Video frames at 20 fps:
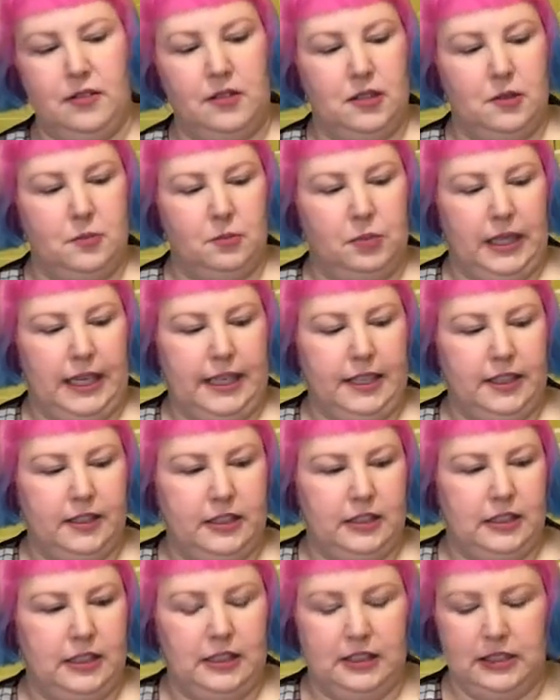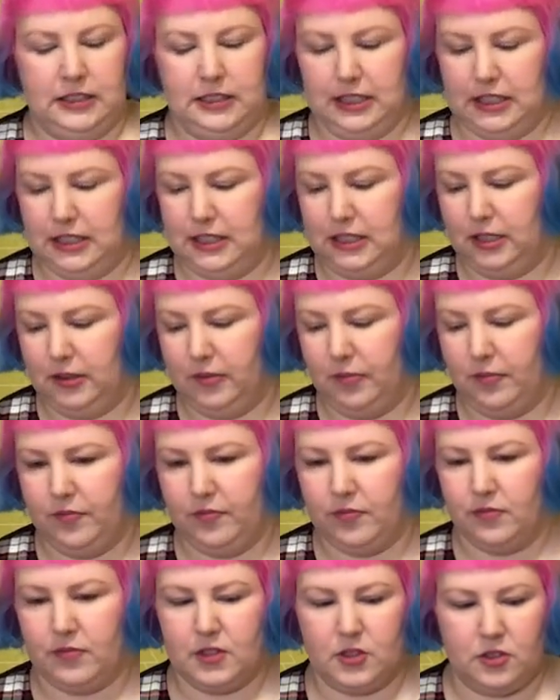the blank
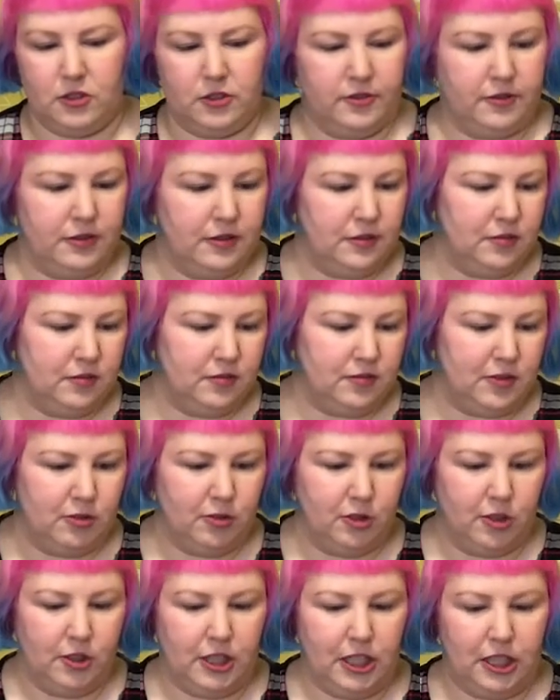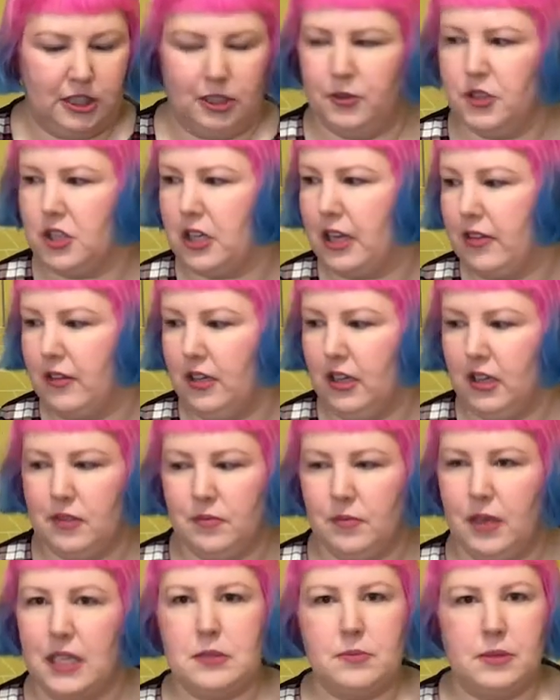sort of maroon color, which I
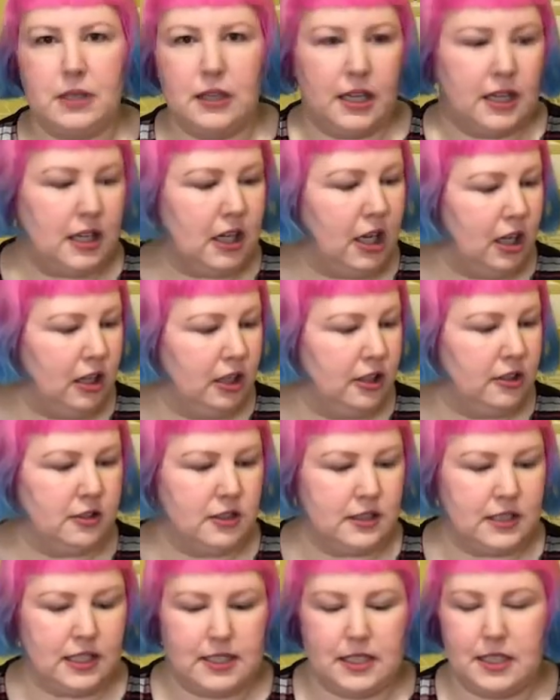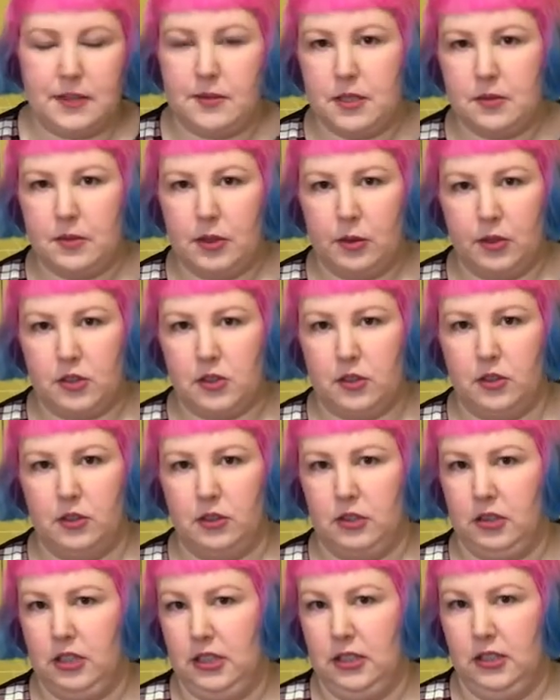think must be their color because that seems to be what's
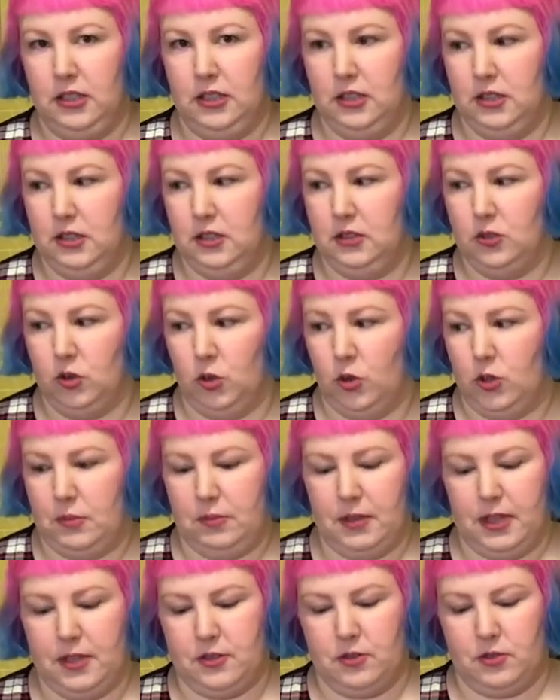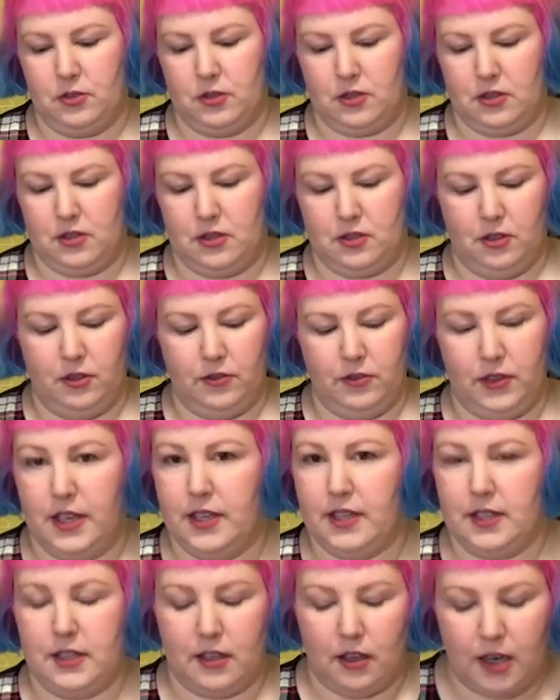on all the puzzles of
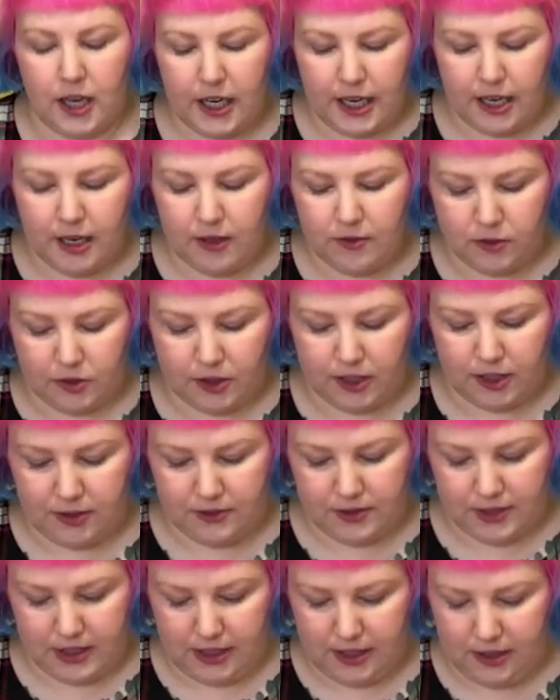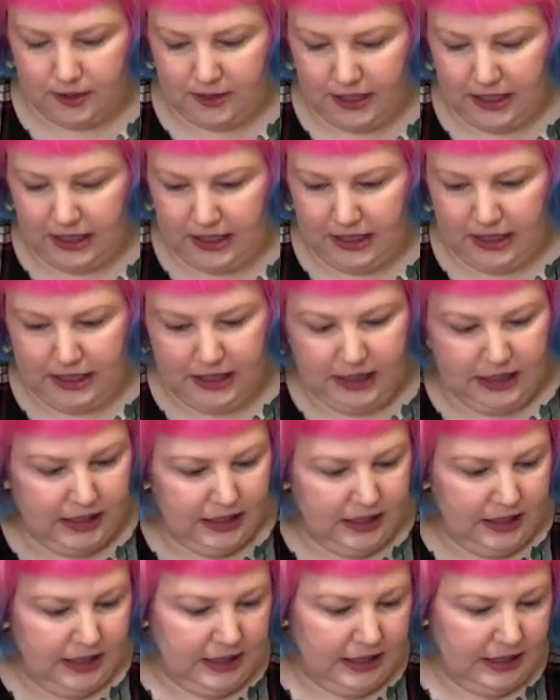theirs that I have or that I've seen.
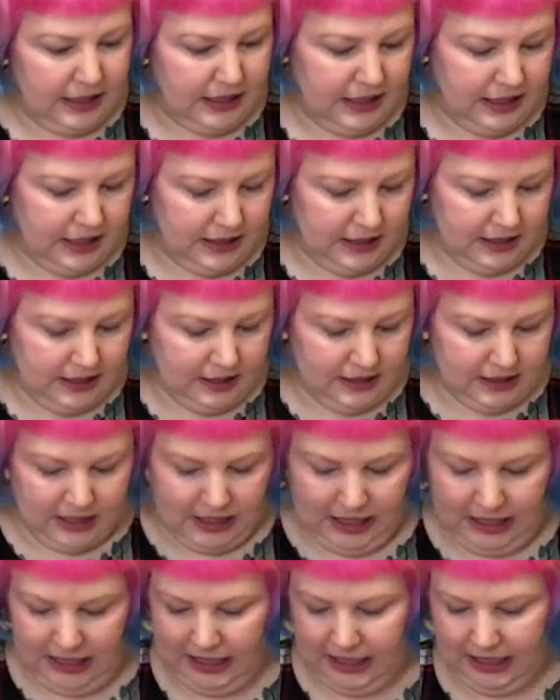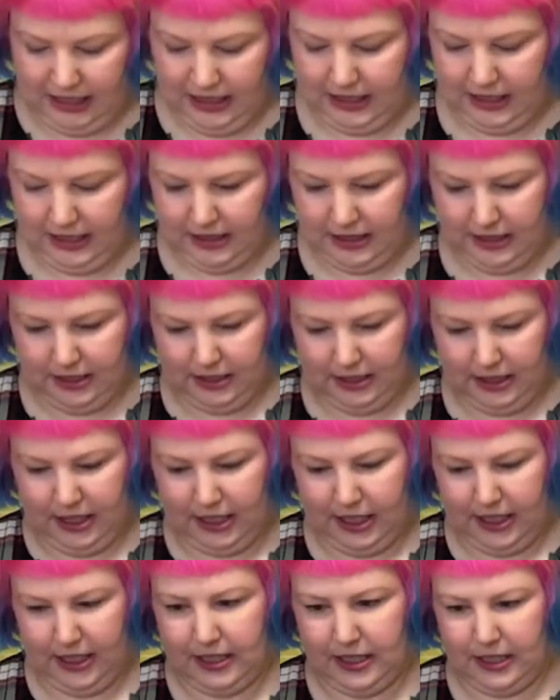And
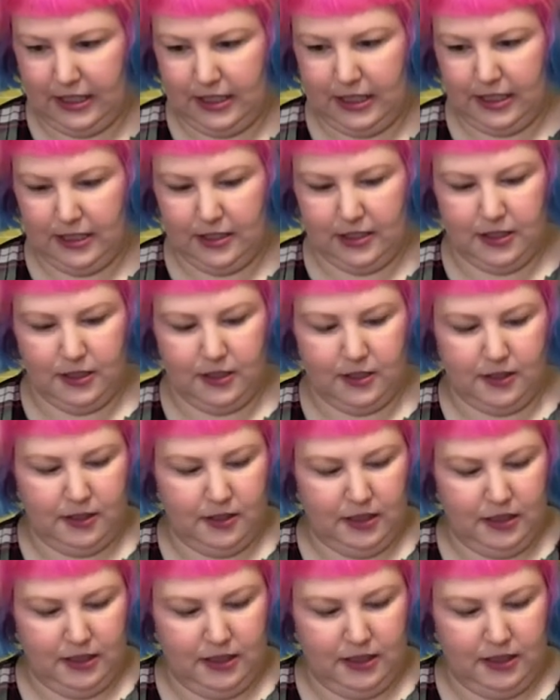okay, and then so a